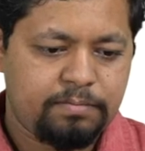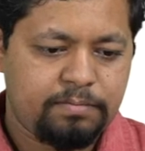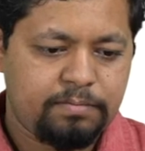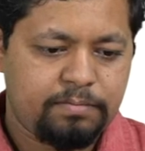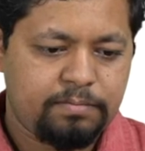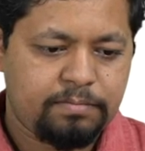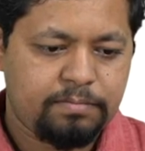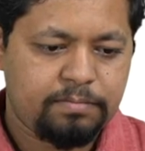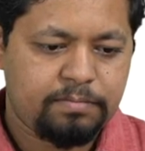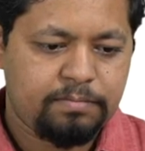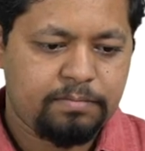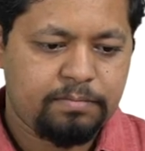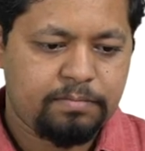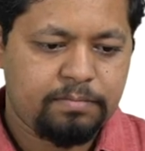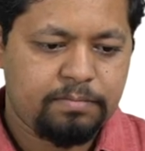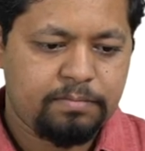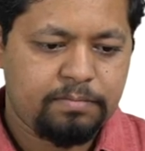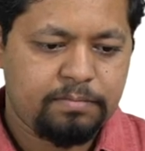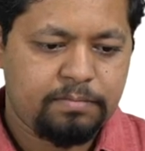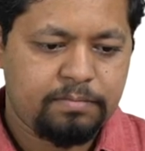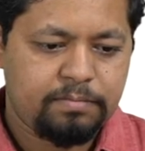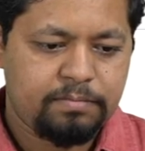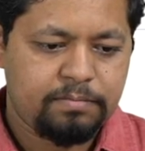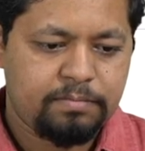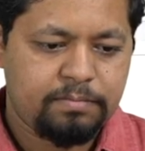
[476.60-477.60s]

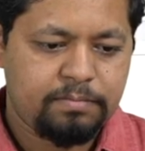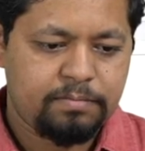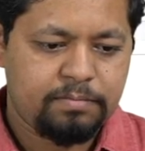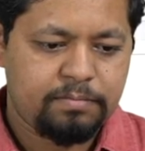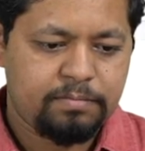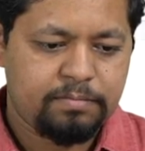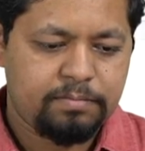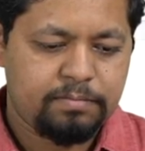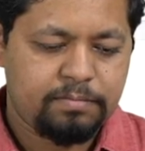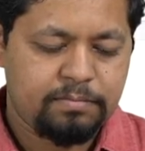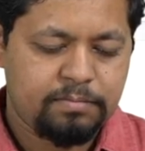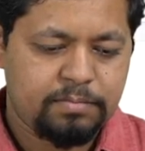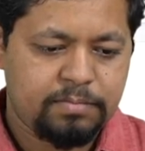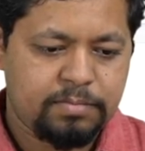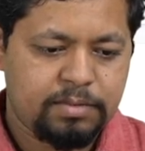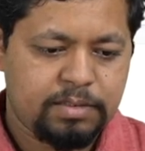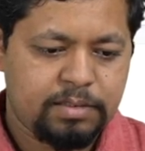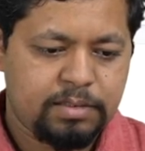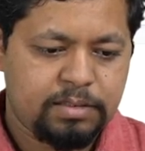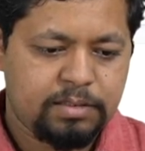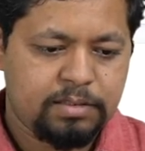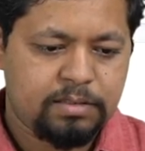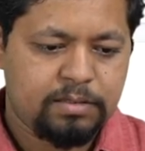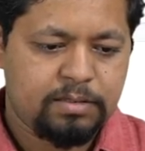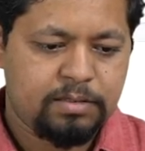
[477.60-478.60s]

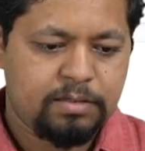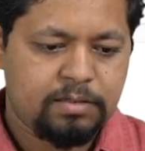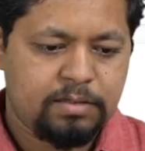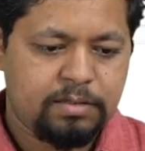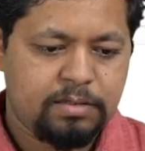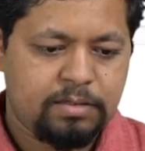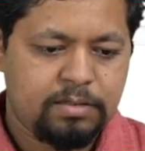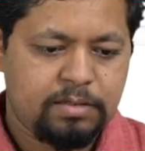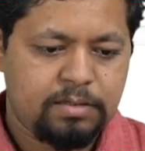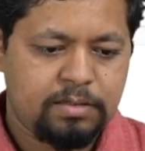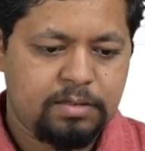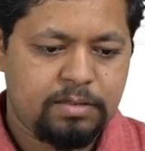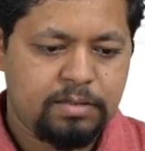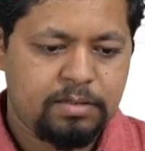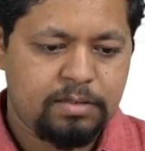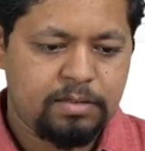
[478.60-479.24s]
[no speech]